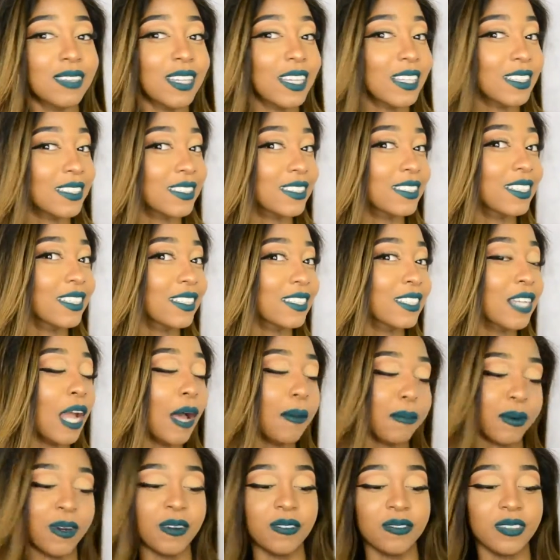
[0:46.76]
it's
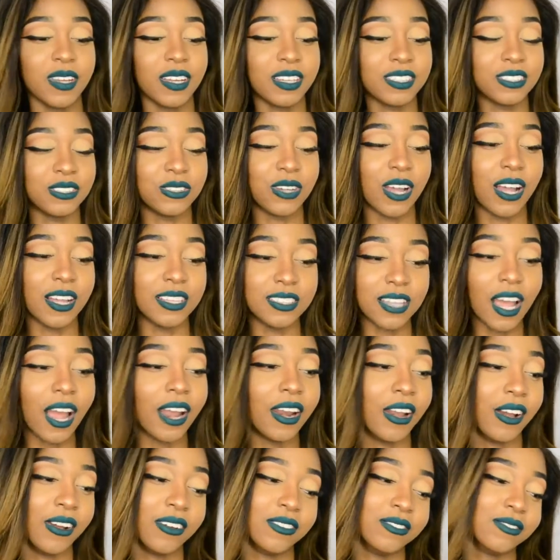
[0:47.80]
not perfect, you guys.
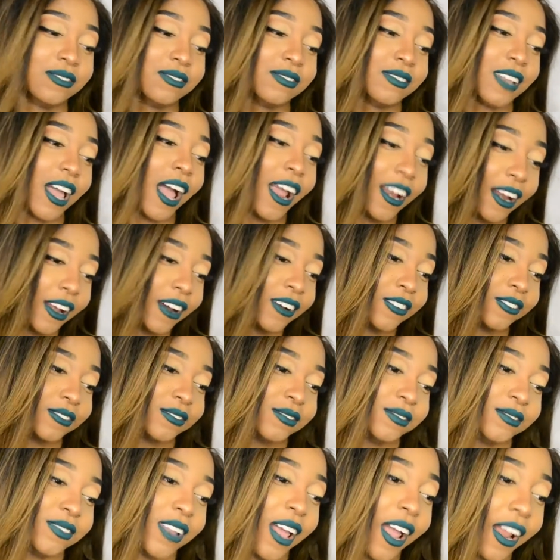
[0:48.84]
I know.
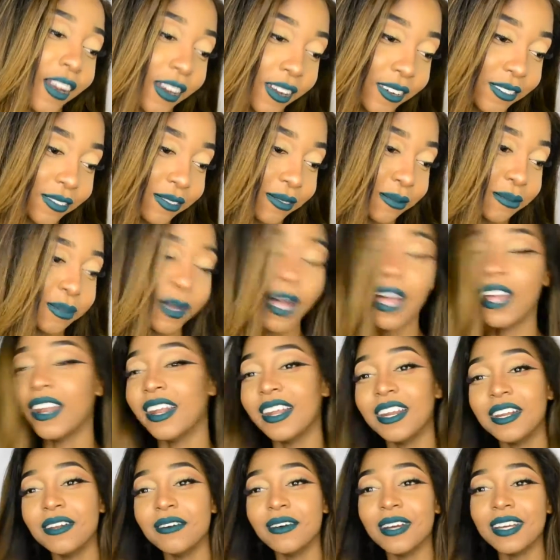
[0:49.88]
But
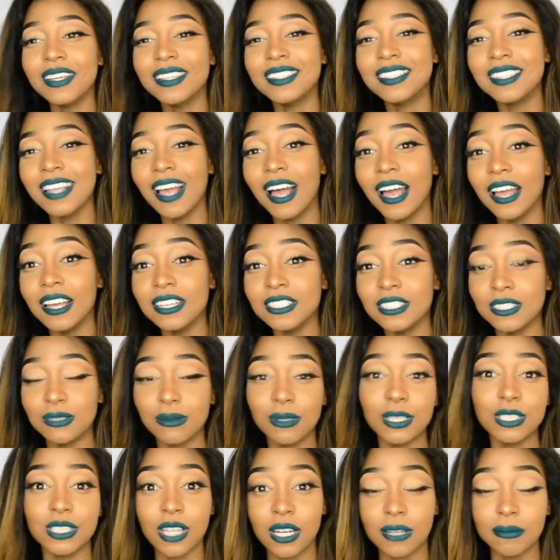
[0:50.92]
anyways, I just
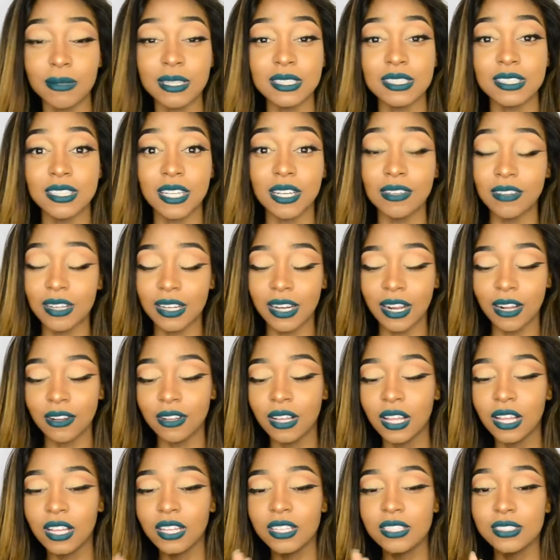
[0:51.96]
want to talk about this hair right now.
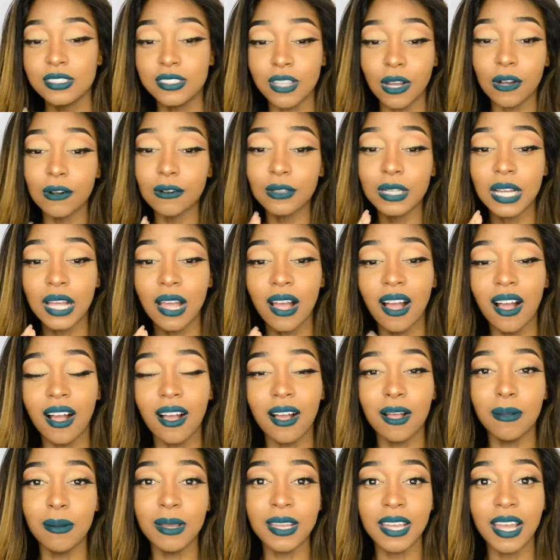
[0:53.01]
So,
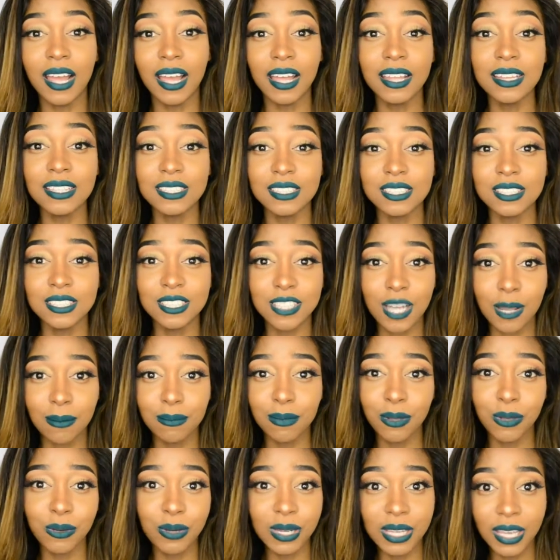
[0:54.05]
again, this is
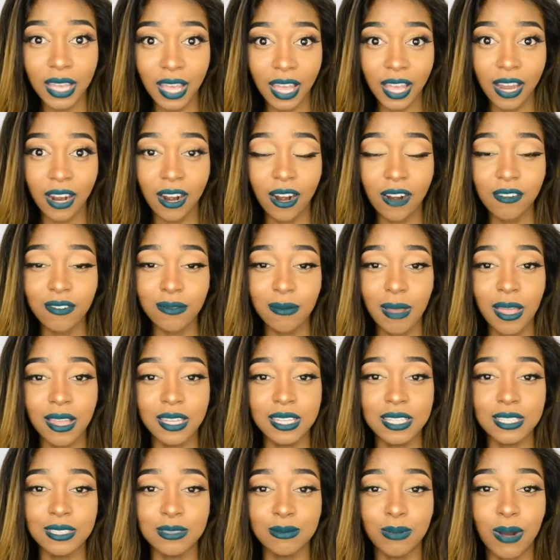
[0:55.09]
Gem Beauty Hair from
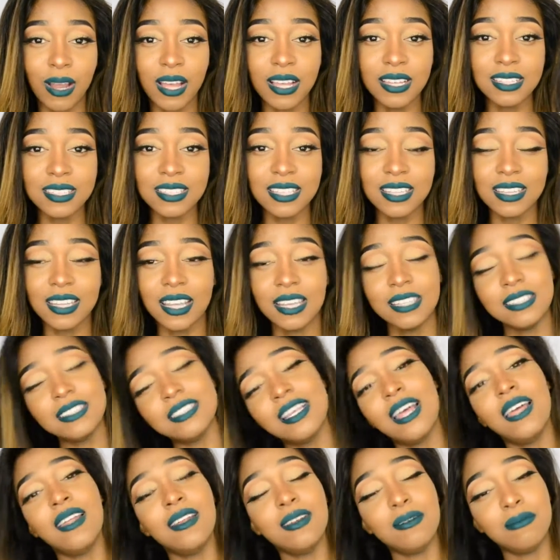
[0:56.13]
AliExpress. They
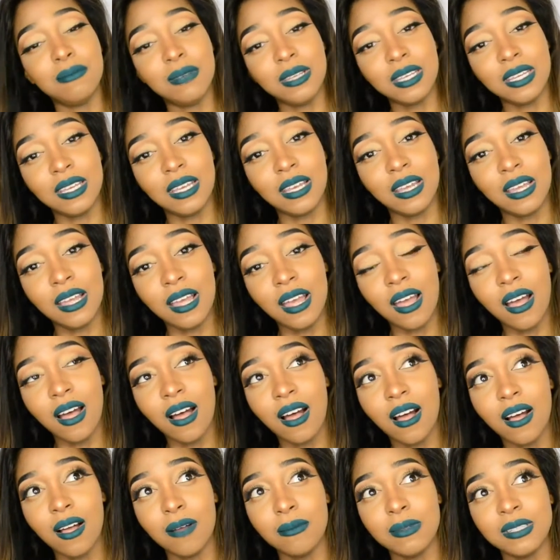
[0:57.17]
sent me
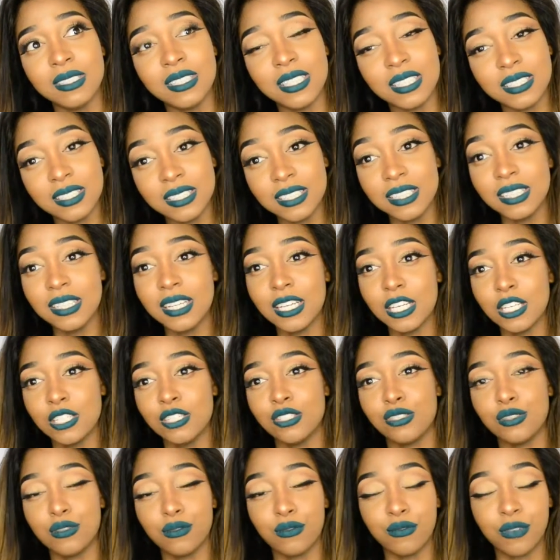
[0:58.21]
a
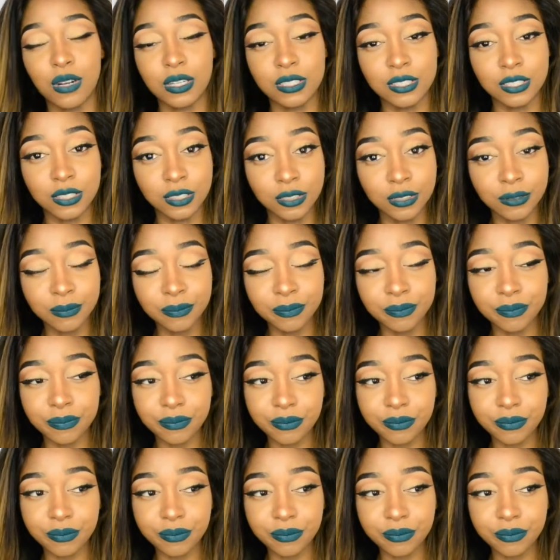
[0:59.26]
16-inch frontal,